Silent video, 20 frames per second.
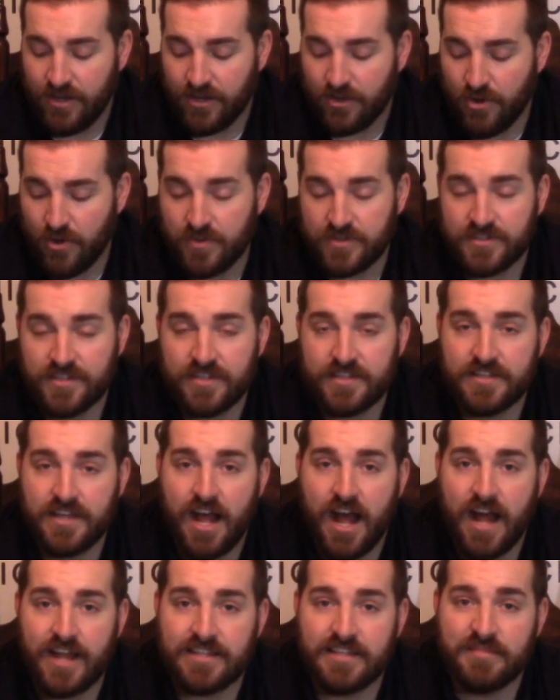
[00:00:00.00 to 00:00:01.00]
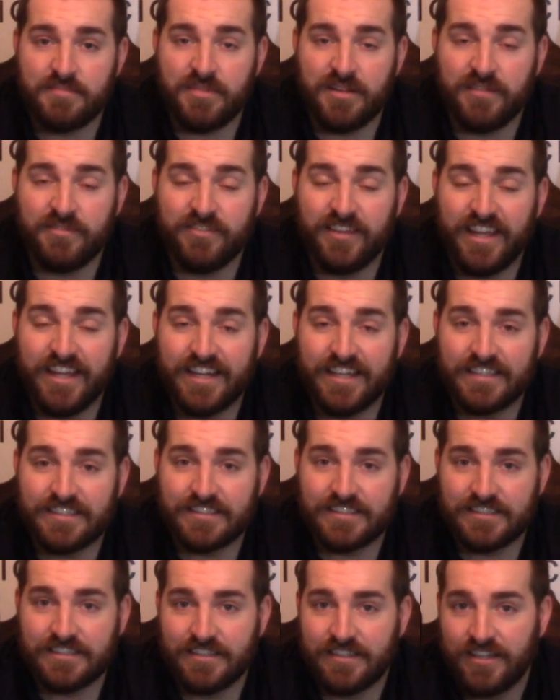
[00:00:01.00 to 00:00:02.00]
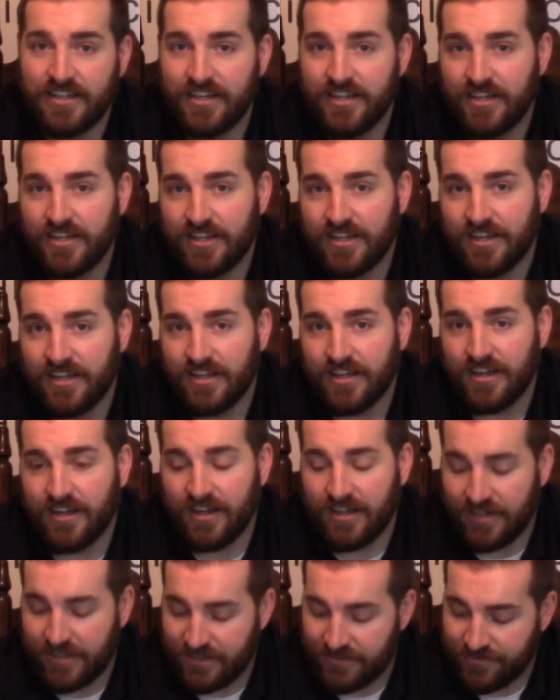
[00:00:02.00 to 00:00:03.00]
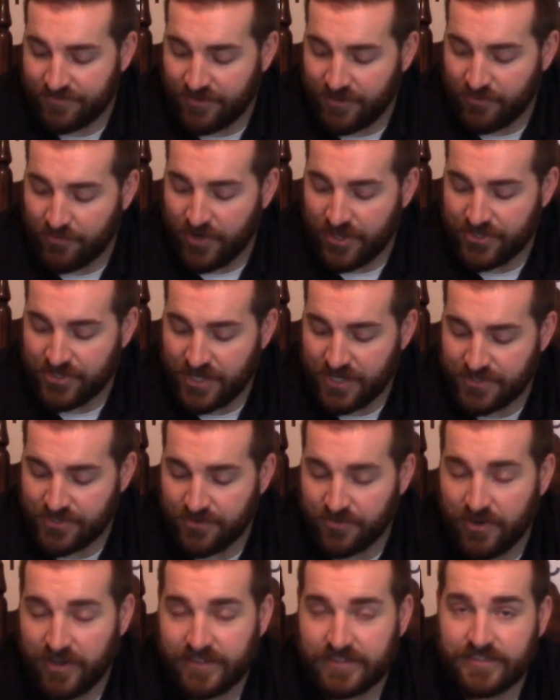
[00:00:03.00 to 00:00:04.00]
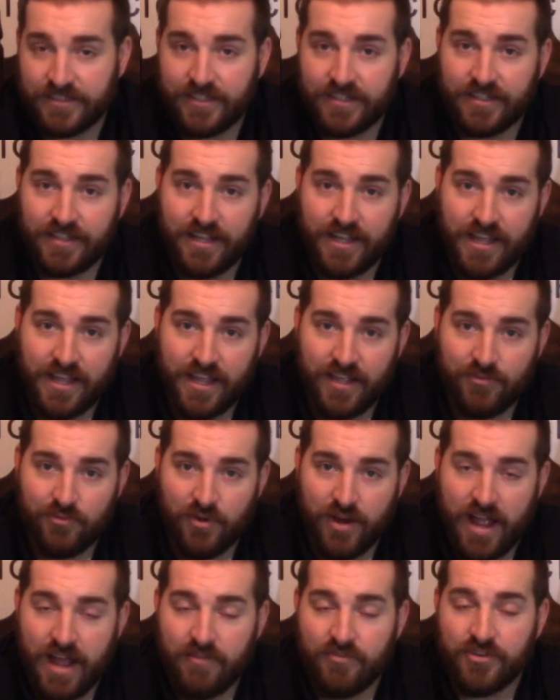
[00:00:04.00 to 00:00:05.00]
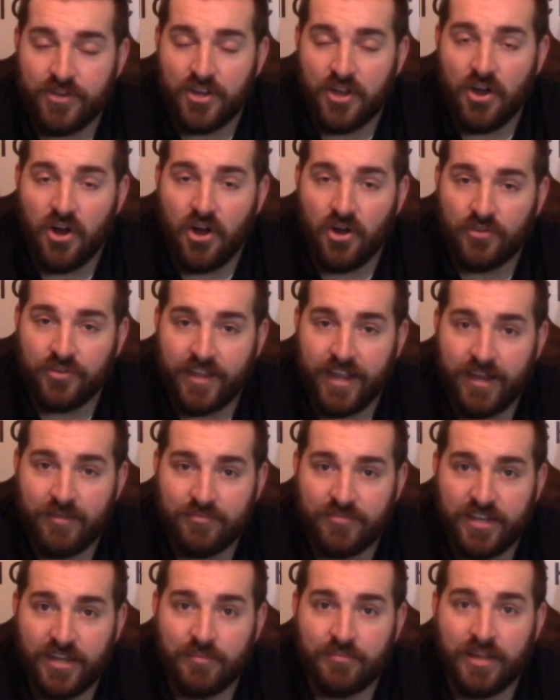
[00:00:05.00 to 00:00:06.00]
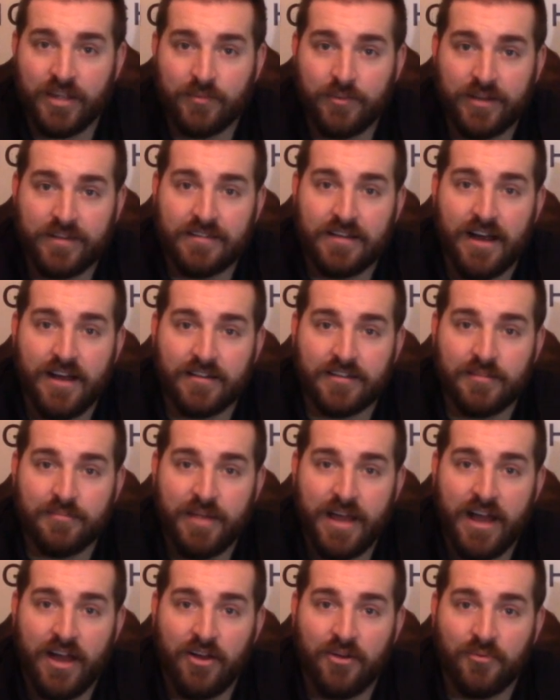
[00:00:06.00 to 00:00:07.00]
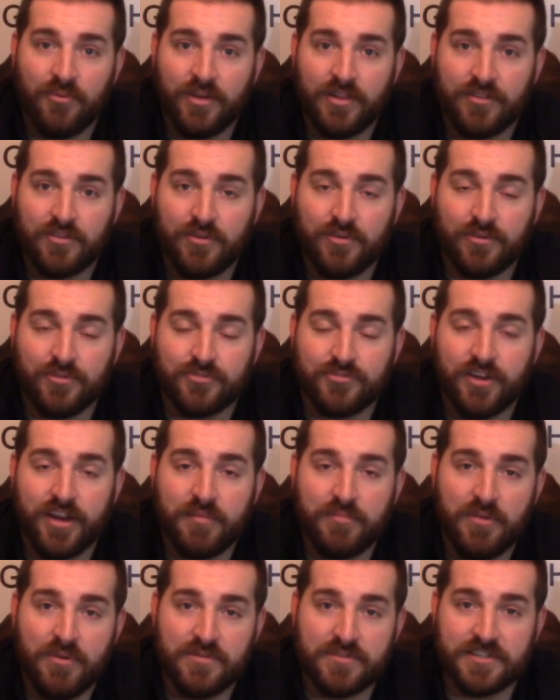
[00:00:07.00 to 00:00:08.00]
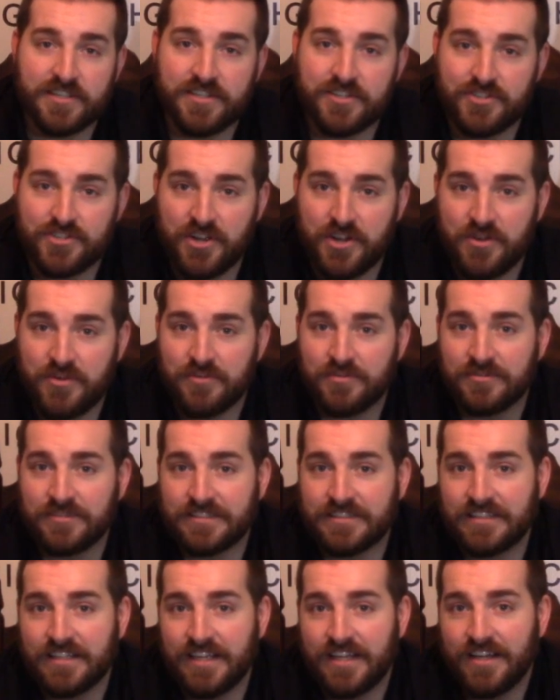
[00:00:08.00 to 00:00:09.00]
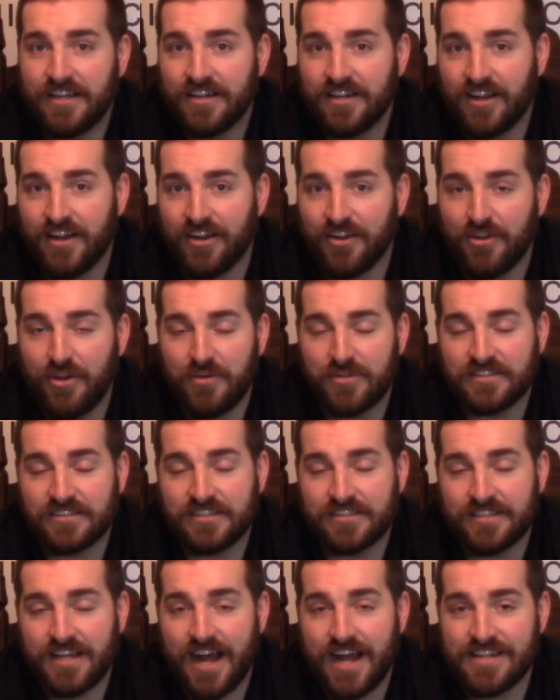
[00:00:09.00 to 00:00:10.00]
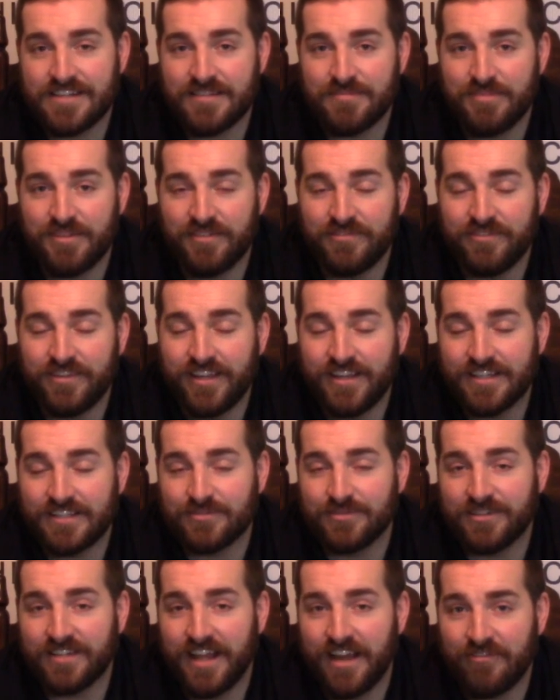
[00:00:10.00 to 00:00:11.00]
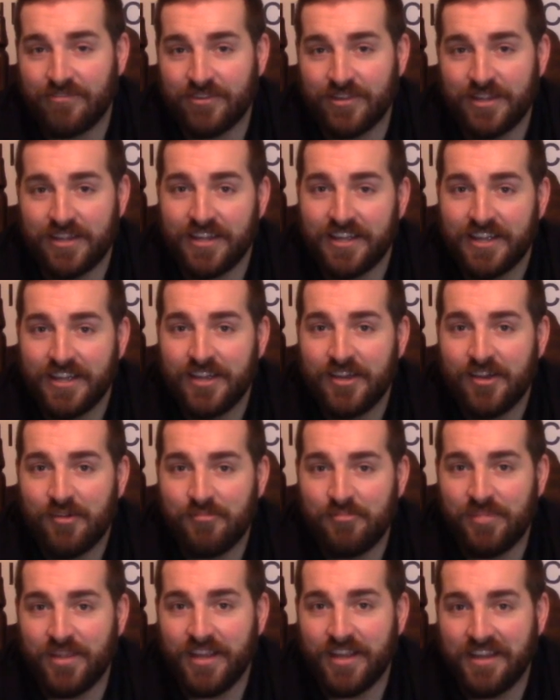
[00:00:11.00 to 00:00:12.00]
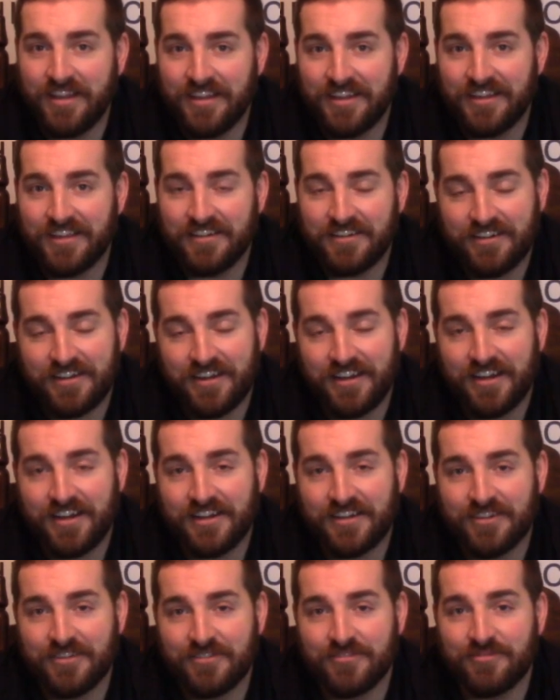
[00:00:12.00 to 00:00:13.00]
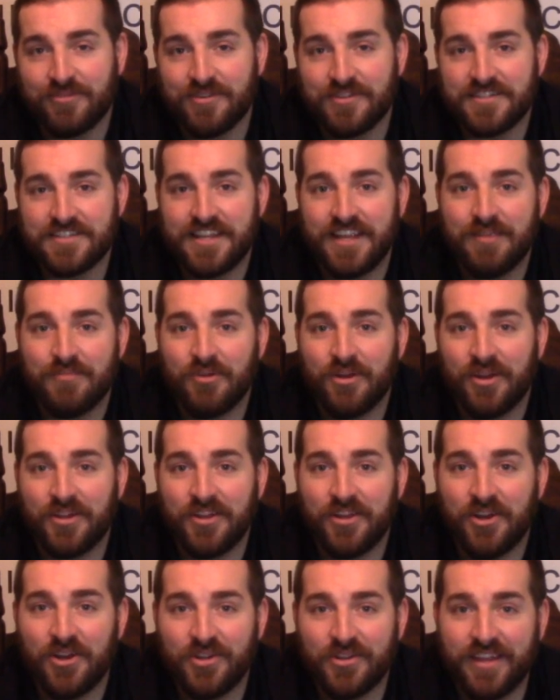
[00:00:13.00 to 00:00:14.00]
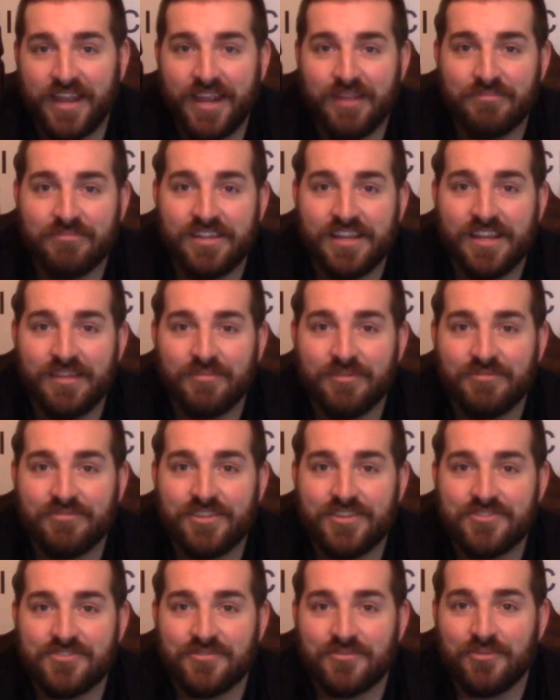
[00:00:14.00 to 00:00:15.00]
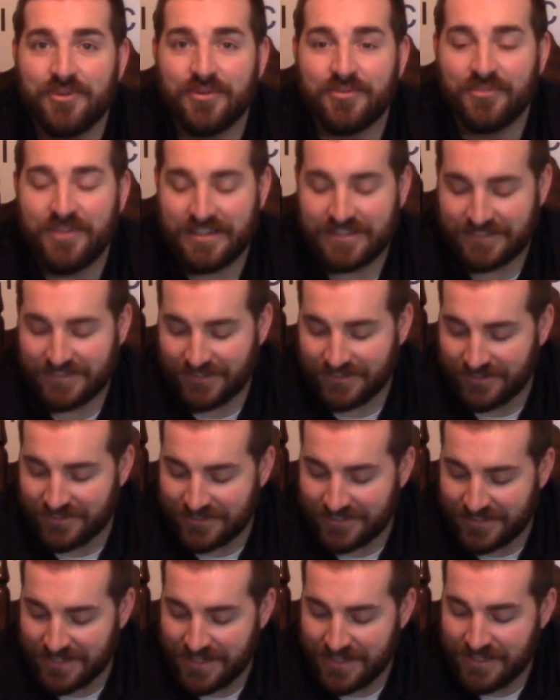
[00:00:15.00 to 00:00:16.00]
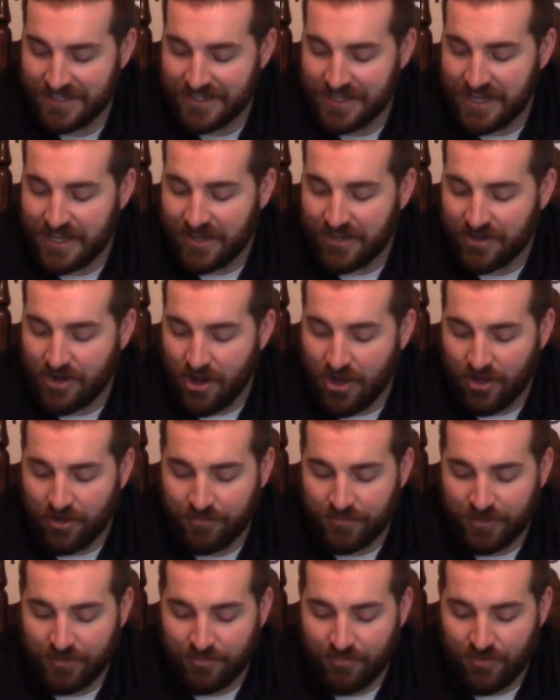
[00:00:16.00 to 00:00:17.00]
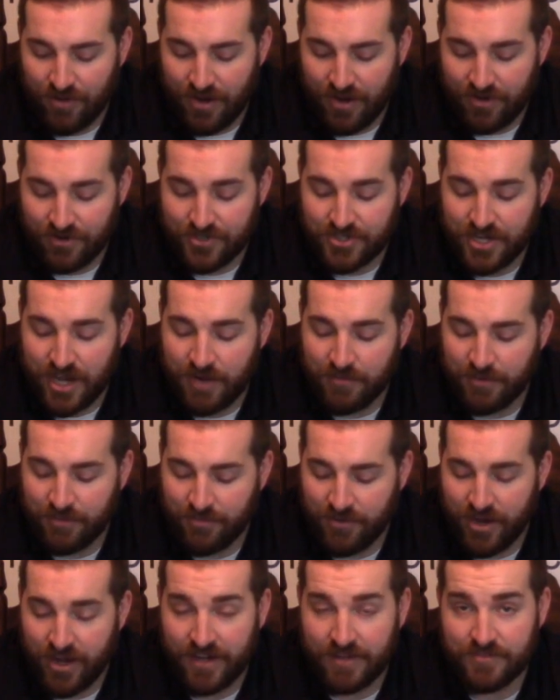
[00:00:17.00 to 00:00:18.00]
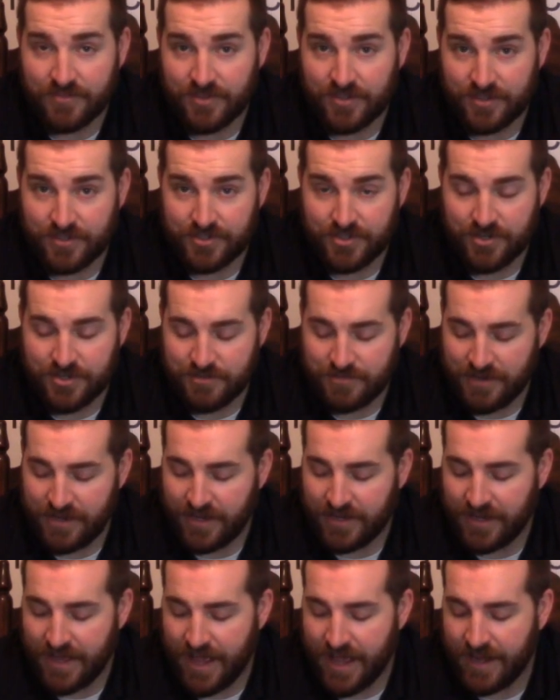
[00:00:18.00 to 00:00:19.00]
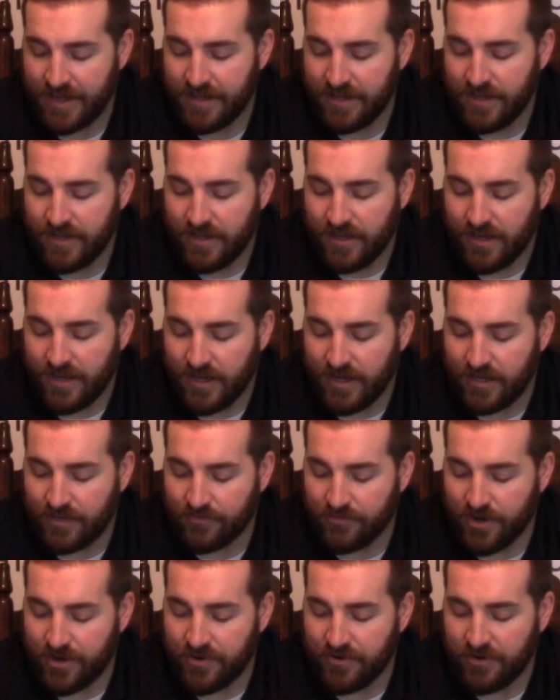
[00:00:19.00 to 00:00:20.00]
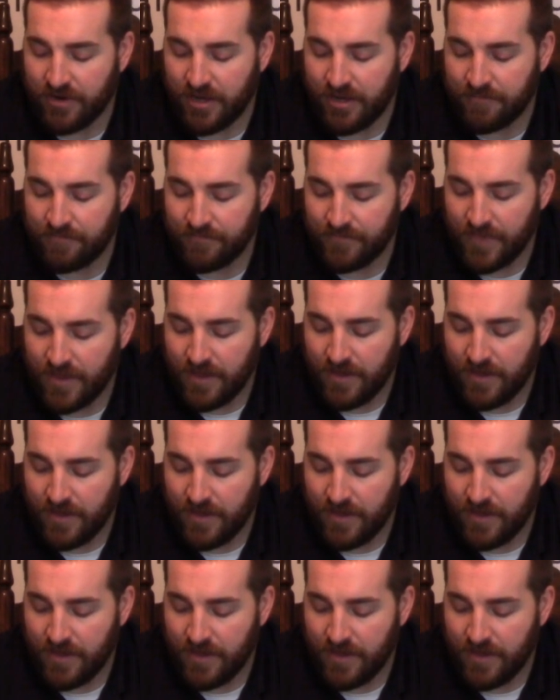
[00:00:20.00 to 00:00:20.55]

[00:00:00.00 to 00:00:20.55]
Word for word: Kostas Hatzapavlidis uh, from West Chester Rustin we're having the all-name team like we talked about with Coltrane, Mosley, Jones, uh, Costas, Hatzapavlidis would definitely be uh, a first teamer on the all-name team of District One wrestlers. Colin McBride or Sean McBride, excuse me, on that uh, runner-up.